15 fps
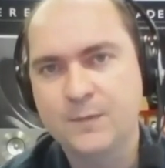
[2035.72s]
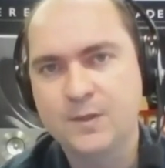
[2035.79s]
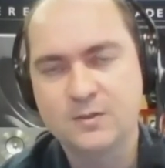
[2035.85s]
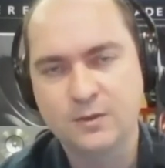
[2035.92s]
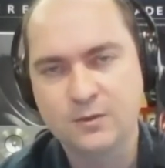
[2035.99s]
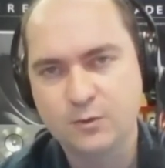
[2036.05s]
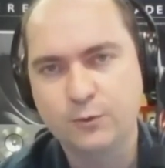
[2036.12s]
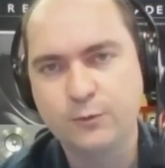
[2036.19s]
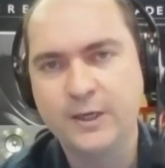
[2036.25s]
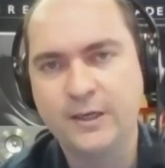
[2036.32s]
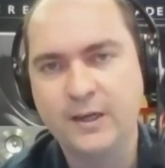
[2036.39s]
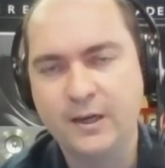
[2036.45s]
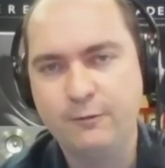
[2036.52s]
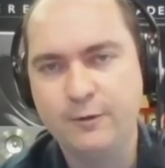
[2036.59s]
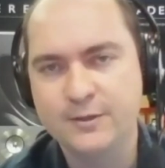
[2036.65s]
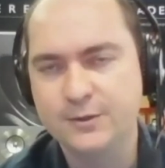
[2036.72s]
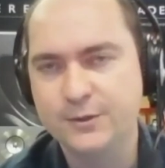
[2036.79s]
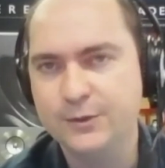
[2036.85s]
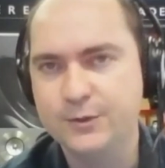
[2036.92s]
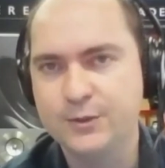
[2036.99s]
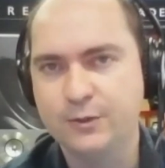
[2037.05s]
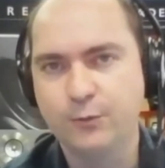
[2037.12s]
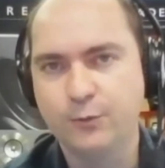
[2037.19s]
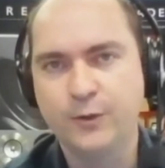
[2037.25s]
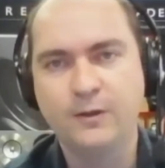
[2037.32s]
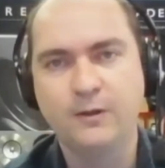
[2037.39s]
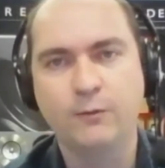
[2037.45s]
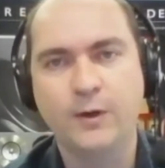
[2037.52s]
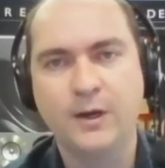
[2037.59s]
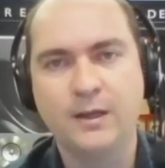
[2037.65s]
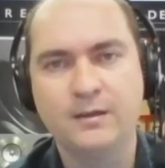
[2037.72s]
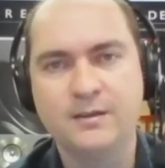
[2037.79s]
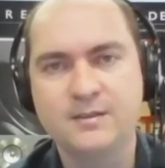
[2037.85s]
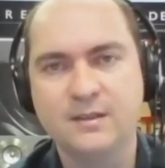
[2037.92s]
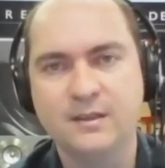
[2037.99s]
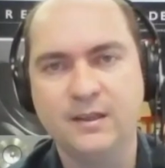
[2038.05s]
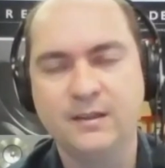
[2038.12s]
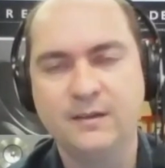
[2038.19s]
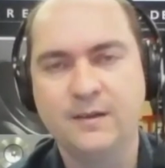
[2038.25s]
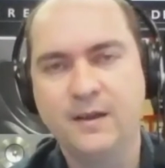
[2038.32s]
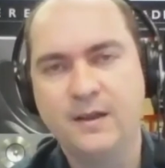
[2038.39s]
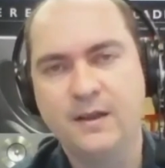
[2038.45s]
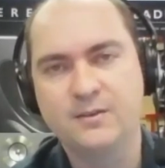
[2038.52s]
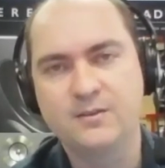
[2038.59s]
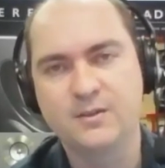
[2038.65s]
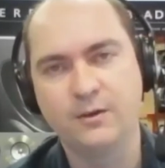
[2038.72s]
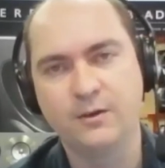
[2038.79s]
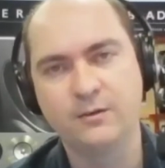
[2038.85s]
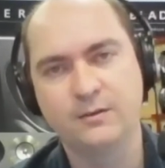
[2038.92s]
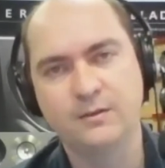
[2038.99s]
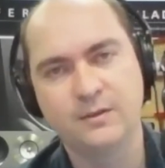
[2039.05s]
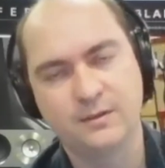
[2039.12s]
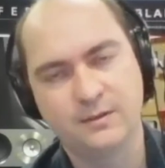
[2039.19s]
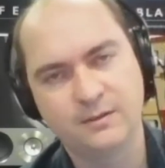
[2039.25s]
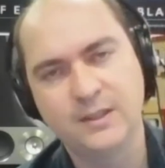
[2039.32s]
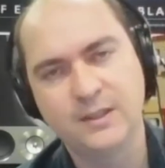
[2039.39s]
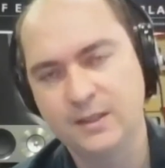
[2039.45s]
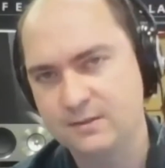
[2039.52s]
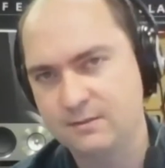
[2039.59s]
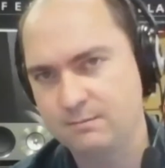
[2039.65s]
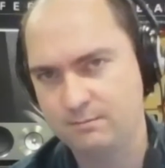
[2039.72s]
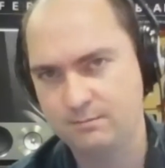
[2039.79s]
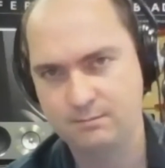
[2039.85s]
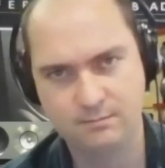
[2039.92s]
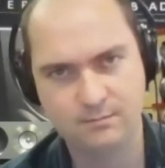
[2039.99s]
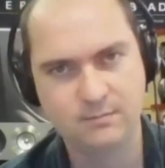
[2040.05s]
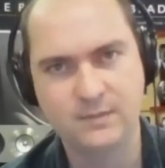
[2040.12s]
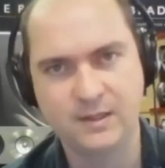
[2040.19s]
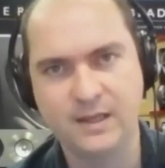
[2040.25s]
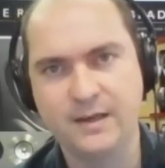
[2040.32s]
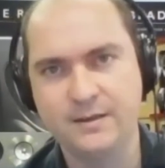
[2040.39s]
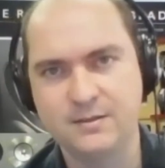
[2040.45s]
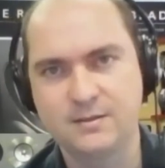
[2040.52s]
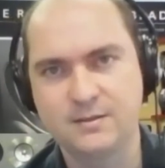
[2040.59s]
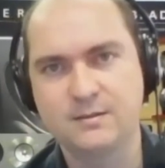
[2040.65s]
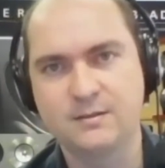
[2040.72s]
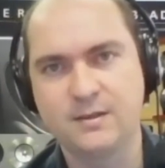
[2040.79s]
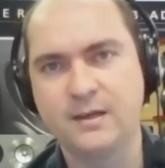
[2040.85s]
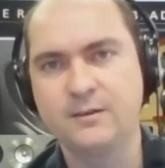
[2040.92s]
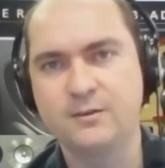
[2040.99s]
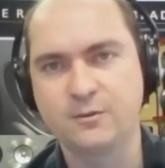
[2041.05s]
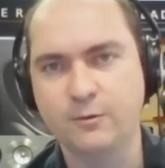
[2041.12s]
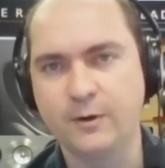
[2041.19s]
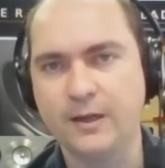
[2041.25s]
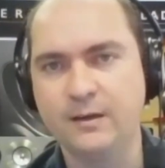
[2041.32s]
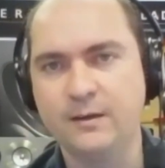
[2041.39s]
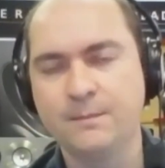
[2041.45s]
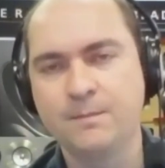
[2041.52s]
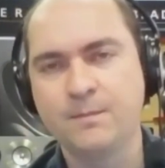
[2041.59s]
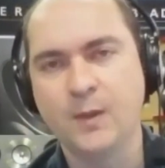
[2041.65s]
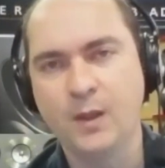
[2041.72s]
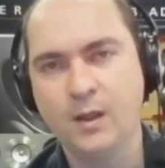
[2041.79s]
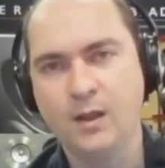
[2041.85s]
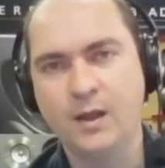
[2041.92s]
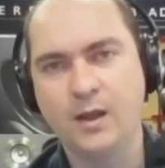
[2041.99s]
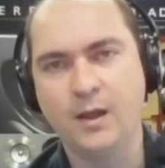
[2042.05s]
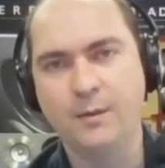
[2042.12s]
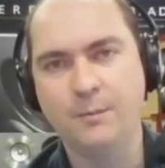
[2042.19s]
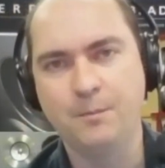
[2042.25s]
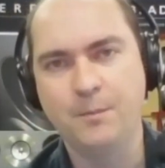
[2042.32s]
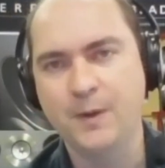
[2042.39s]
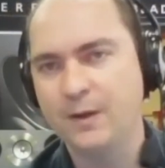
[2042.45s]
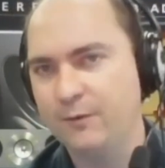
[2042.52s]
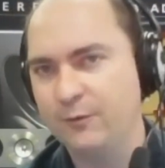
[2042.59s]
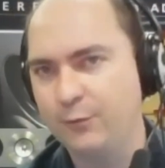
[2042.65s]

So it's already high resolution working wirelessly, and so that is great. But